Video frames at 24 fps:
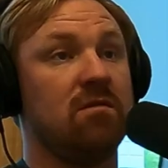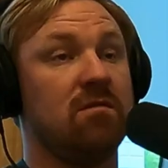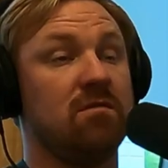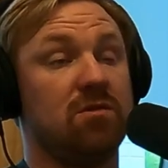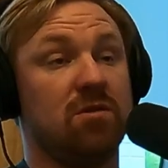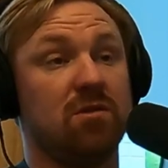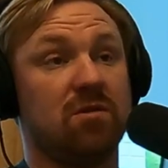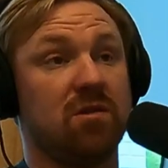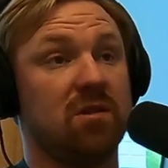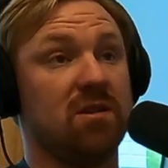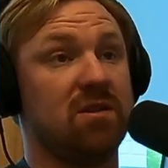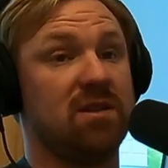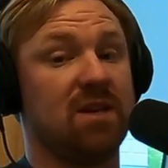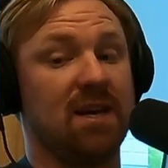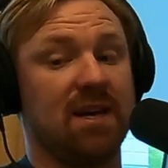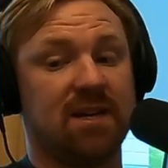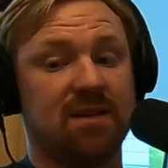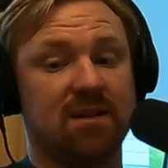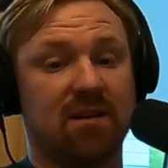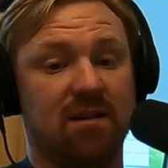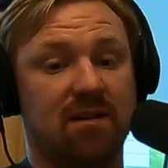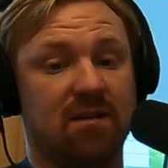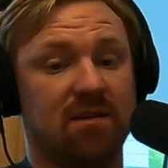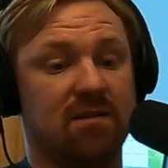You could take
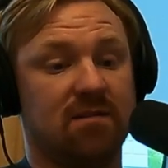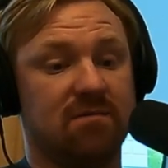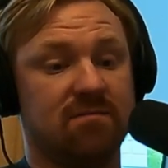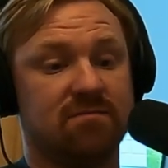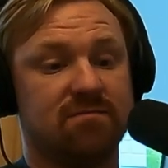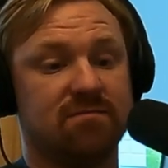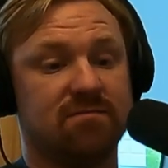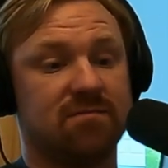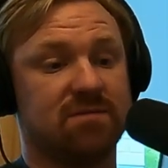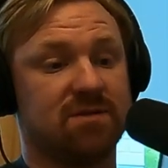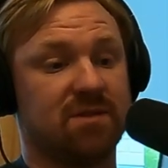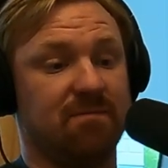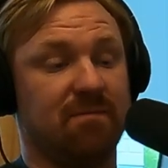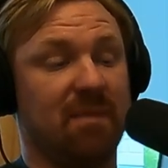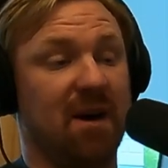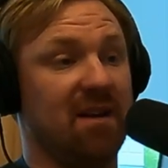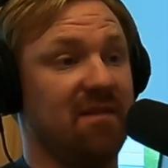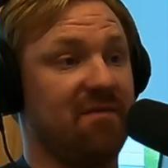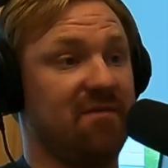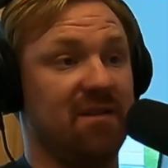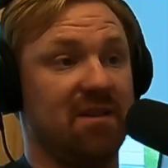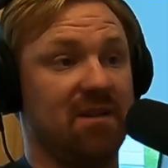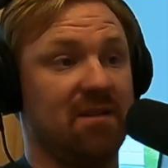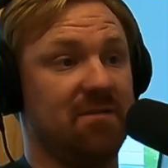some
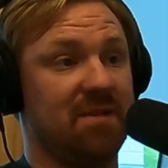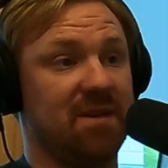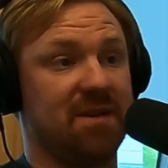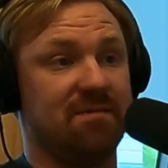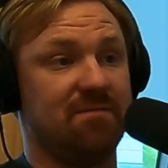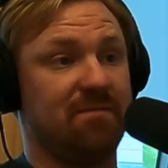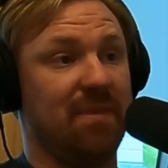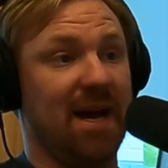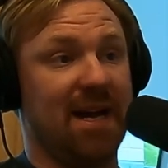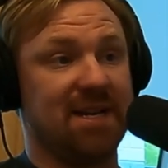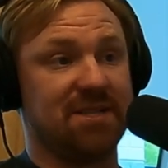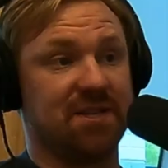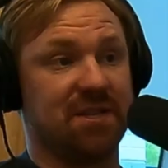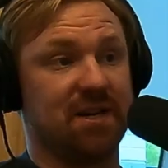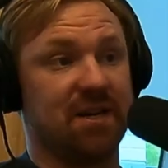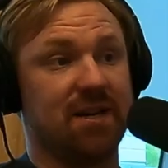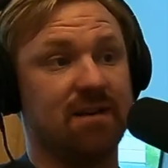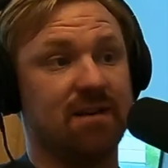monofilament and patch it up.